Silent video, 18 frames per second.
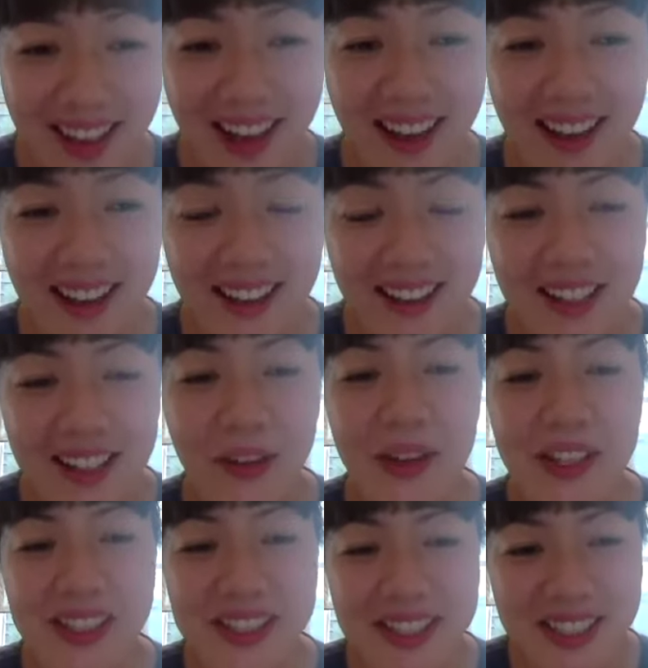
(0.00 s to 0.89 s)
uh, you know,
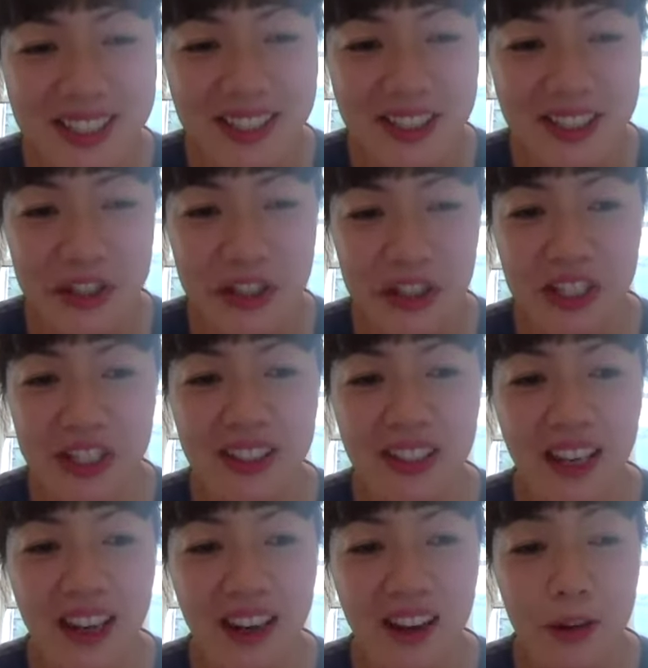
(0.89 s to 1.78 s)

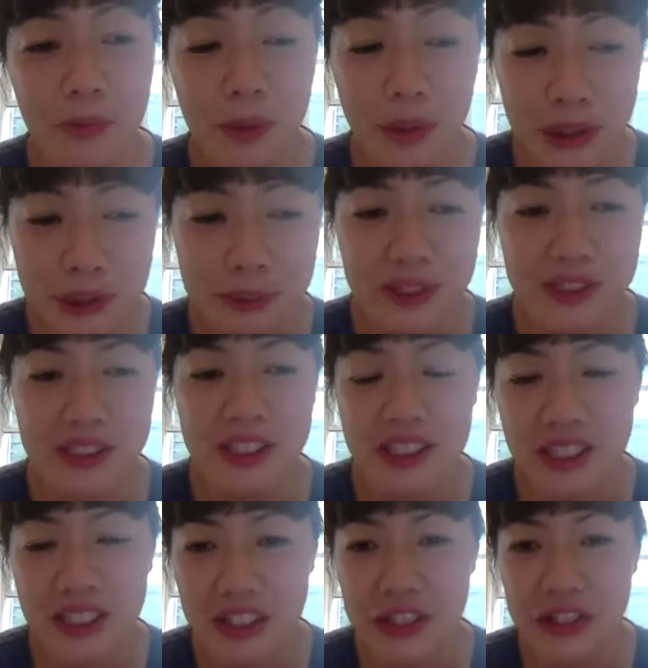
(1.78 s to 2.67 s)
institution or multiple
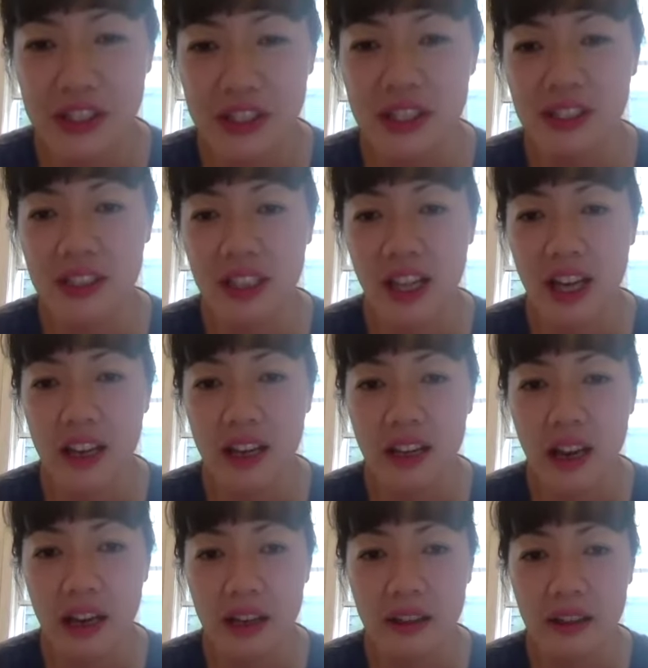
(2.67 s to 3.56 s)
institutions
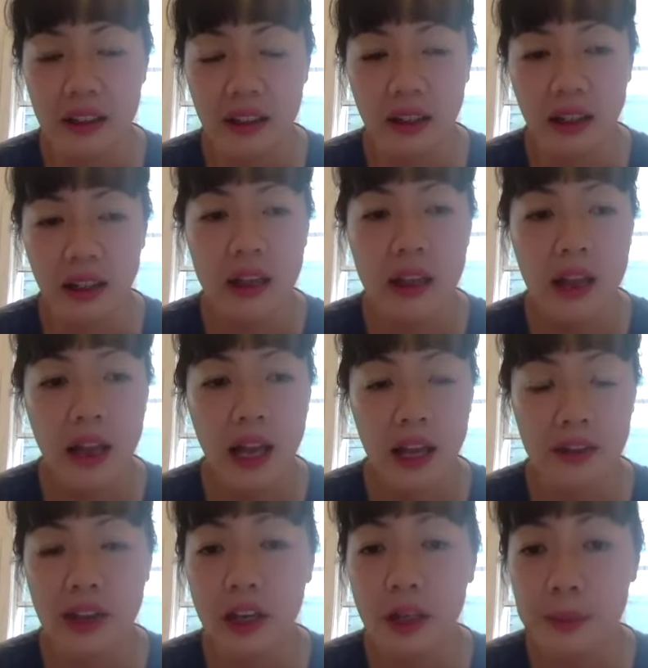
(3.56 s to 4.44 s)
that I think
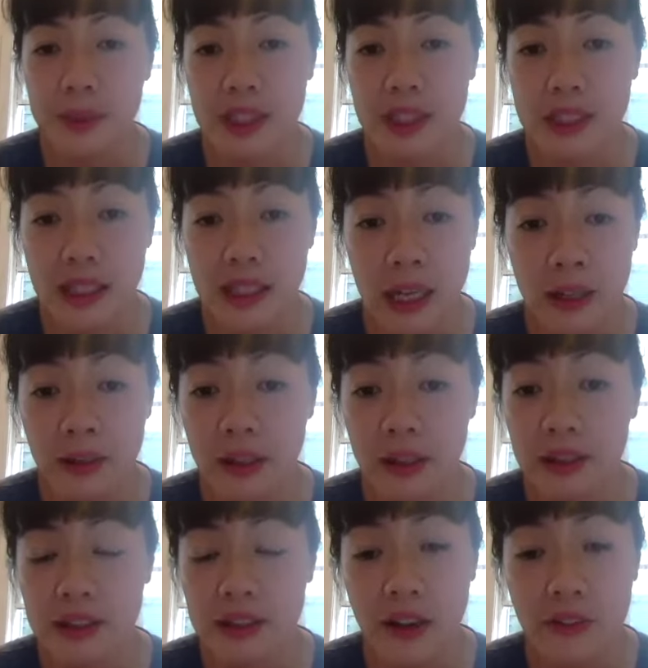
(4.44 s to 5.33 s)
have helped sustain
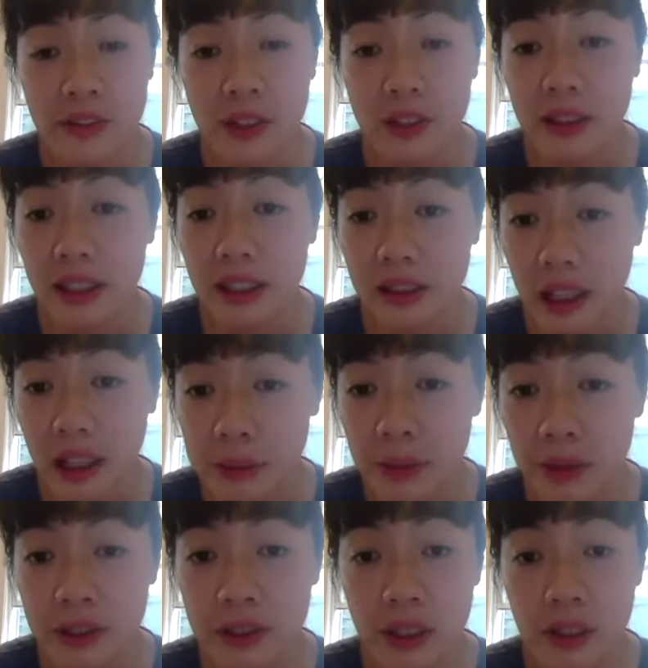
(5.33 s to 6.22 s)
this. Definitely
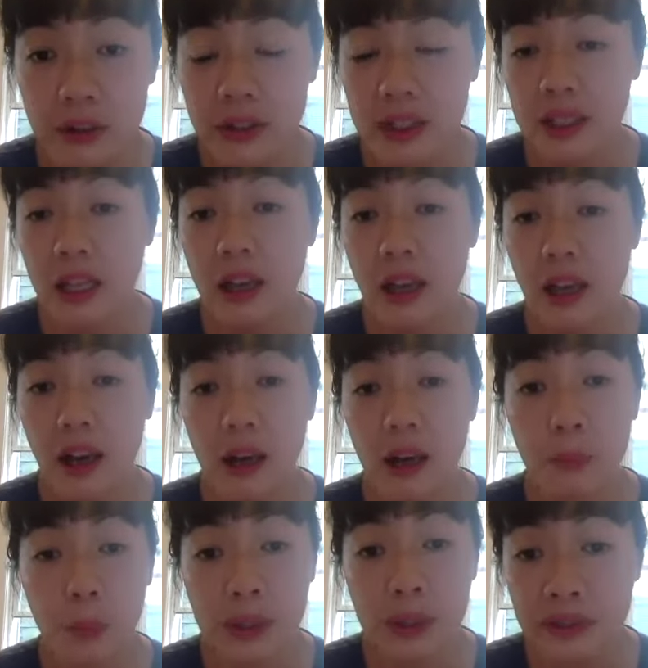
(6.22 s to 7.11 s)
labor notes.
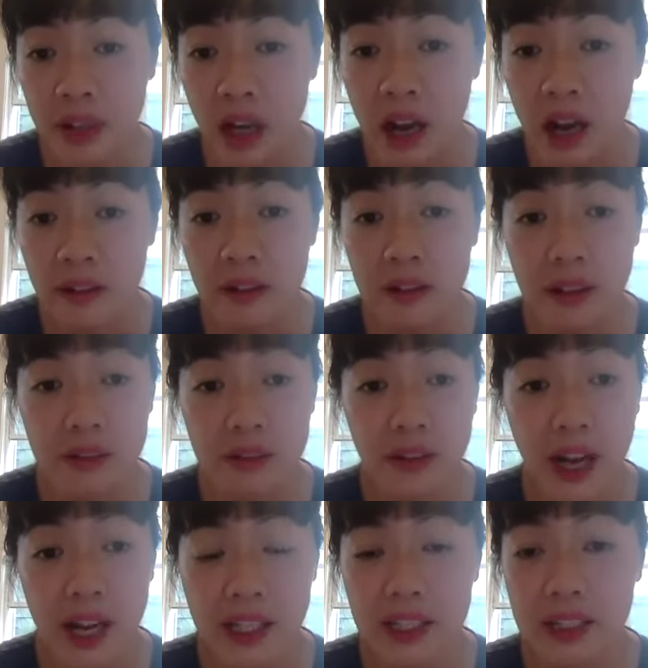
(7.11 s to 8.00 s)
Um, we've gotten
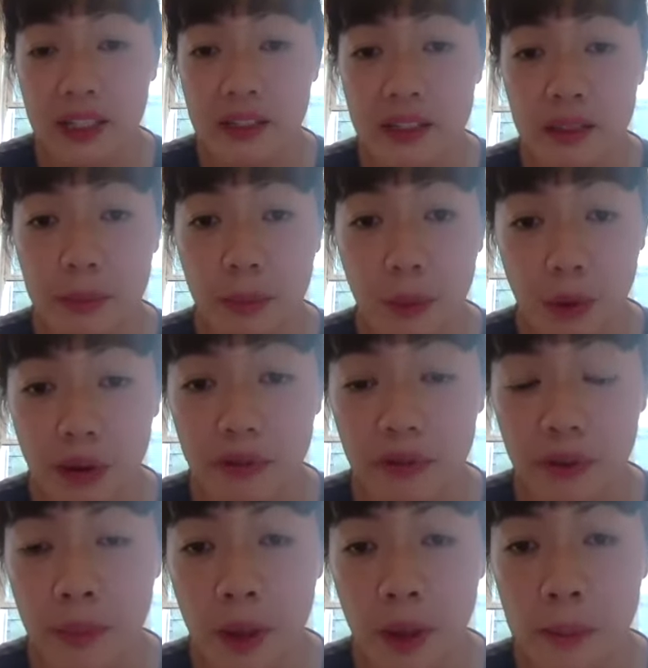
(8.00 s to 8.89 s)
advice and
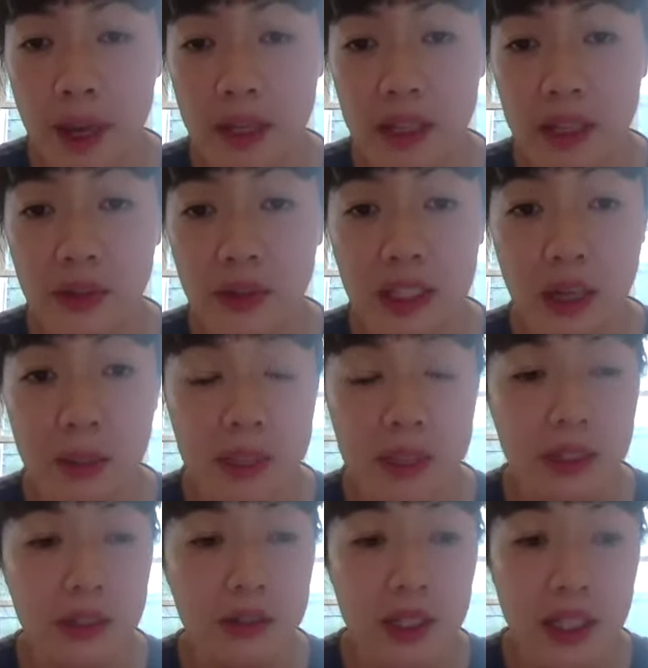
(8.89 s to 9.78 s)
support from them at
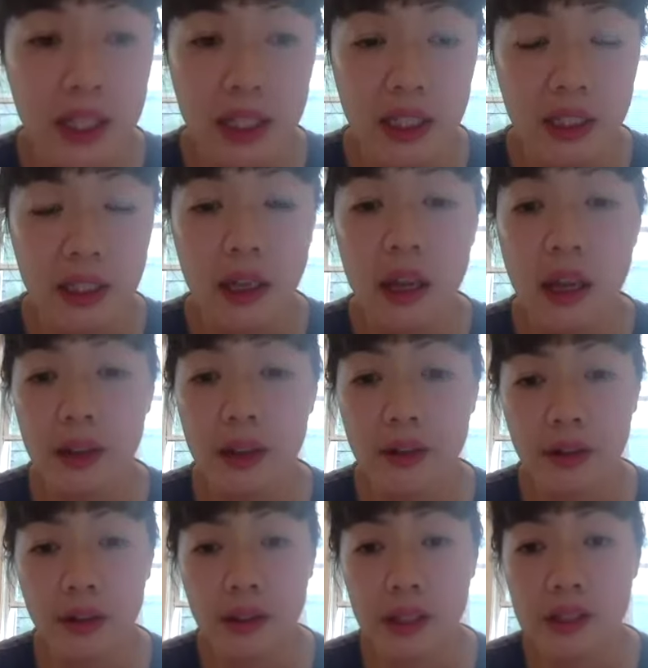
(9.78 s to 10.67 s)
UAWD.
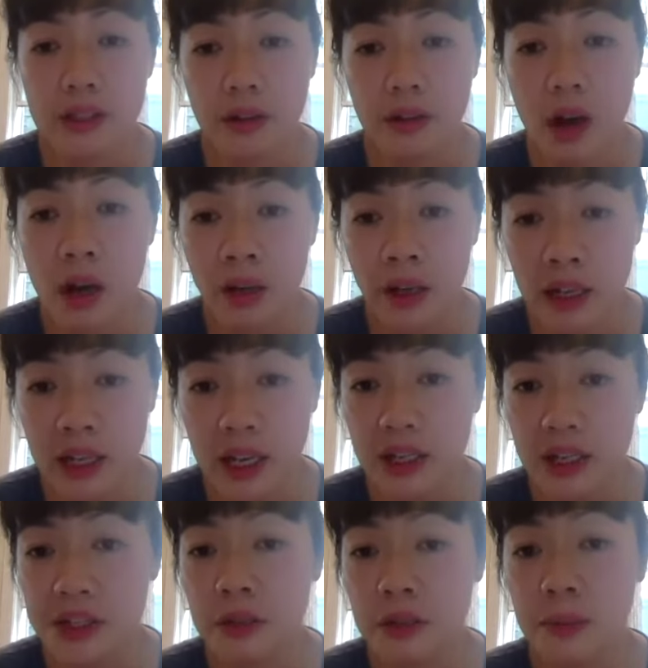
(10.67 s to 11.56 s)
There's a strong
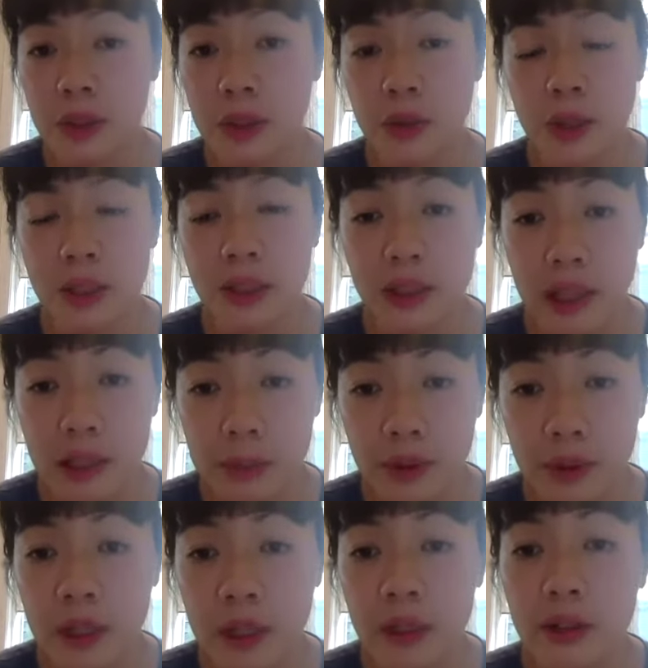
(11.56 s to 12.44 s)
connection between
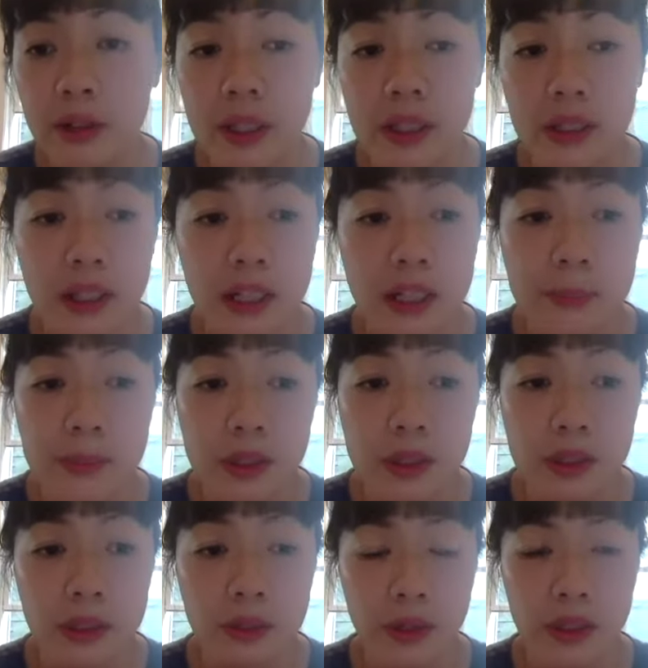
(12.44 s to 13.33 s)
labor notes and
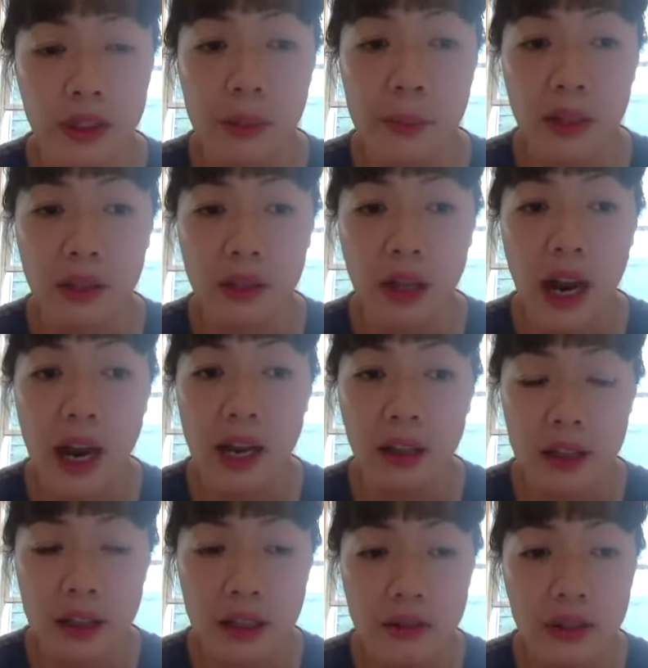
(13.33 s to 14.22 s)
Teamsters for
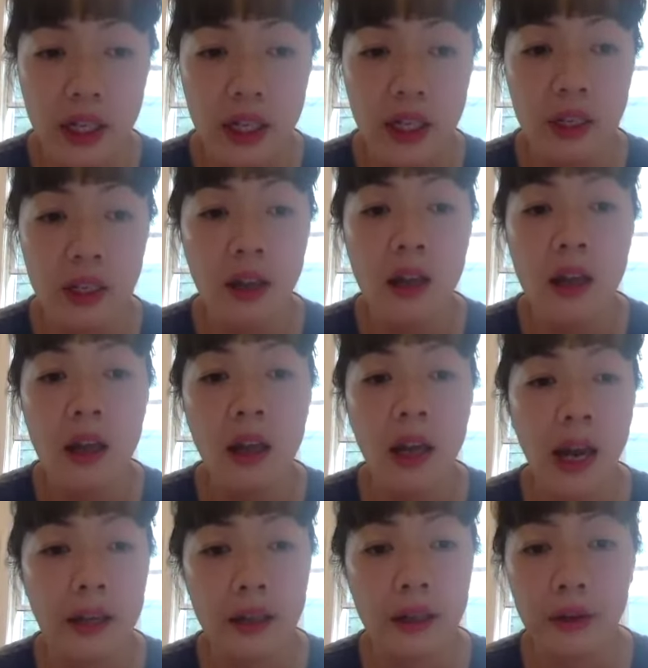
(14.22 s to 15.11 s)
Democratic Union.
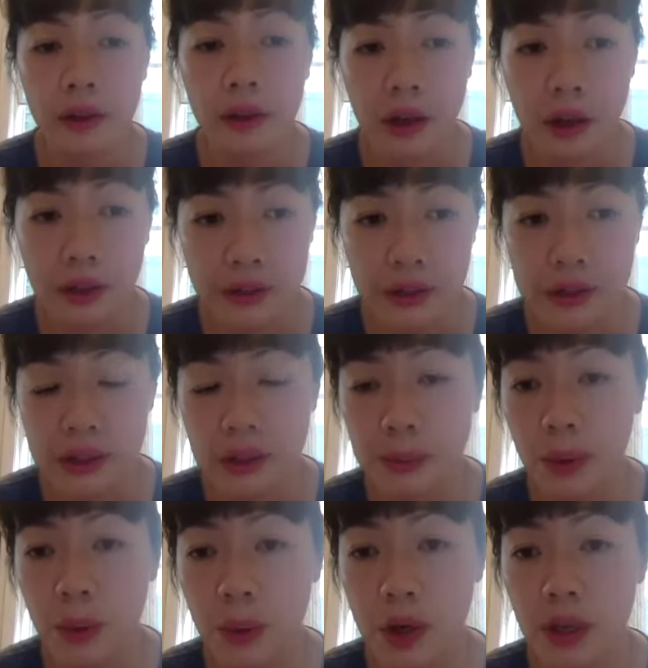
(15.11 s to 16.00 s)
I know they're also
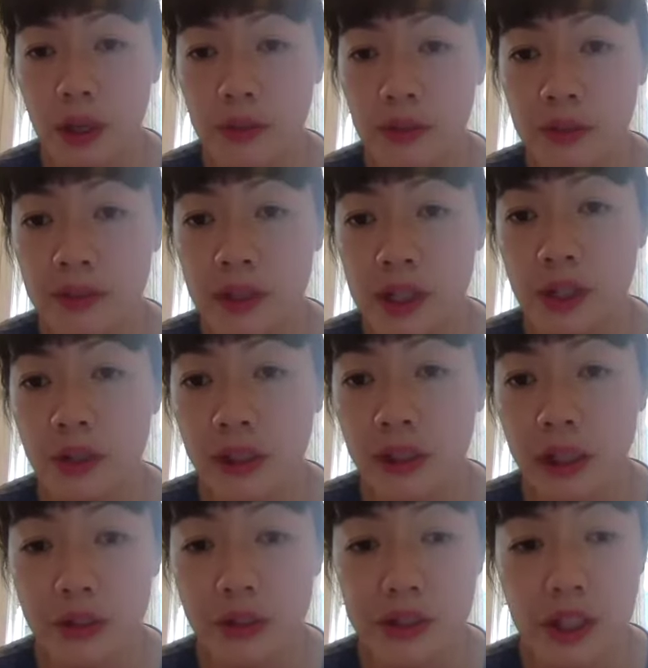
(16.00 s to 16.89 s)
supportive of the new
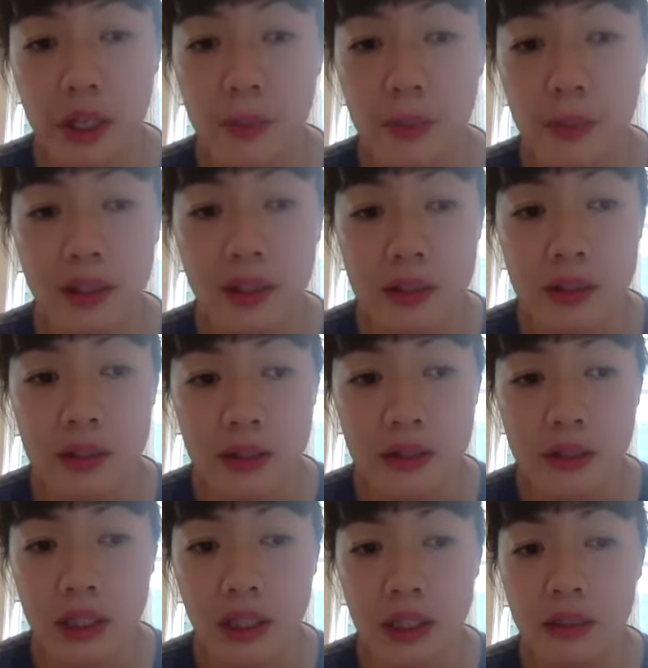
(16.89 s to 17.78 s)
leadership at the
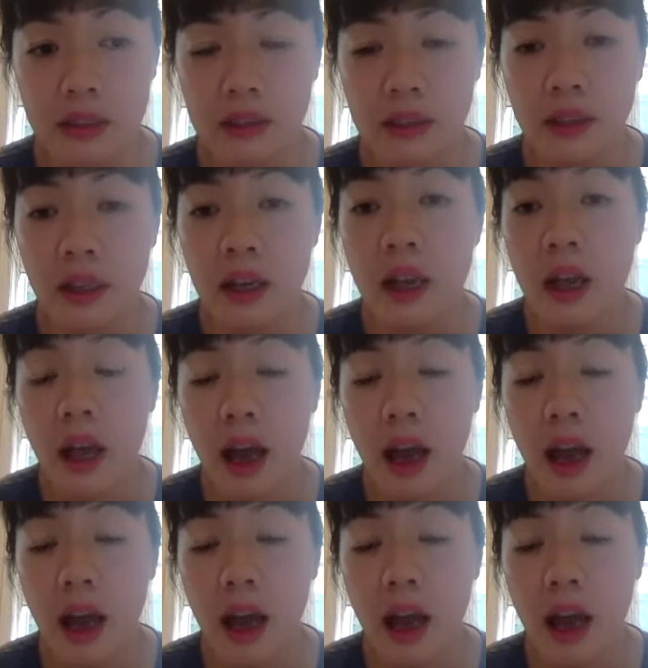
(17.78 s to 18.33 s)
News Guild.